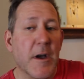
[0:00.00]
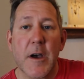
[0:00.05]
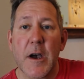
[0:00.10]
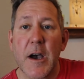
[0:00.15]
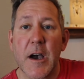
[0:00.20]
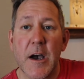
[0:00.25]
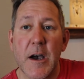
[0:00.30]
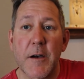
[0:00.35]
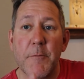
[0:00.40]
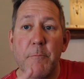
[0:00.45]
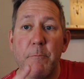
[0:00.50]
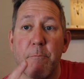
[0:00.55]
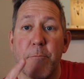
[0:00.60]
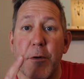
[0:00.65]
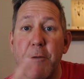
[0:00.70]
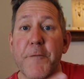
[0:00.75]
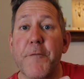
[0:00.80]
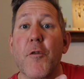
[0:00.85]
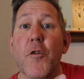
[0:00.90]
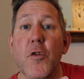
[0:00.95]
Uh,
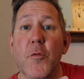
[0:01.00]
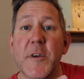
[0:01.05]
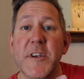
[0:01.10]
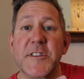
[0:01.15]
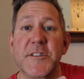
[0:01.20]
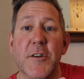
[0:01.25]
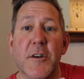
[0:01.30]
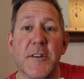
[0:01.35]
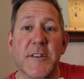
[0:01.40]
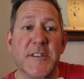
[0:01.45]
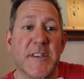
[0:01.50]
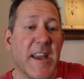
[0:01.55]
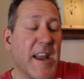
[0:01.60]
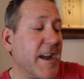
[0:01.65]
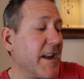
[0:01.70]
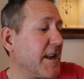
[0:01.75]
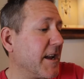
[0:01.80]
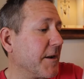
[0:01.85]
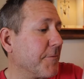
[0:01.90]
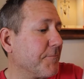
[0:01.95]
before we start
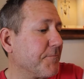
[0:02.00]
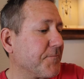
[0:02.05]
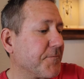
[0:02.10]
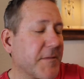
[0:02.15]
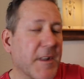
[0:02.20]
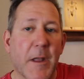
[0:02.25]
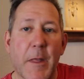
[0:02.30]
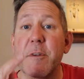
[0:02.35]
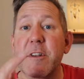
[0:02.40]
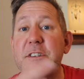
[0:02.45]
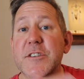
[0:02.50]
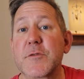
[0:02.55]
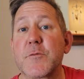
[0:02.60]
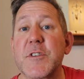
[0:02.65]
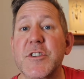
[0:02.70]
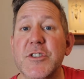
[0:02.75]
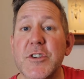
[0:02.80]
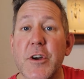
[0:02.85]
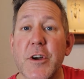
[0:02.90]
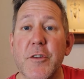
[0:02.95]
scanning, I'm going to
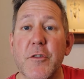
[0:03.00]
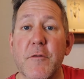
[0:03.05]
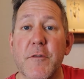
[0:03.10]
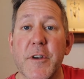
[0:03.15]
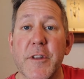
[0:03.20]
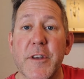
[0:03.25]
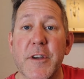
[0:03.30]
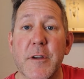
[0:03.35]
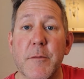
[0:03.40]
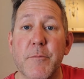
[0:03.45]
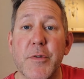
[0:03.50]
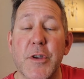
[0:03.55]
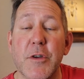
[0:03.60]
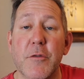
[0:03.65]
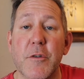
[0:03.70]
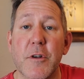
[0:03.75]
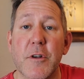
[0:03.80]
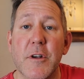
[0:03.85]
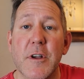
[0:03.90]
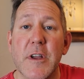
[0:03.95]
switch on over to the
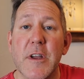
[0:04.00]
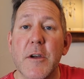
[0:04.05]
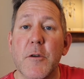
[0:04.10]
computer.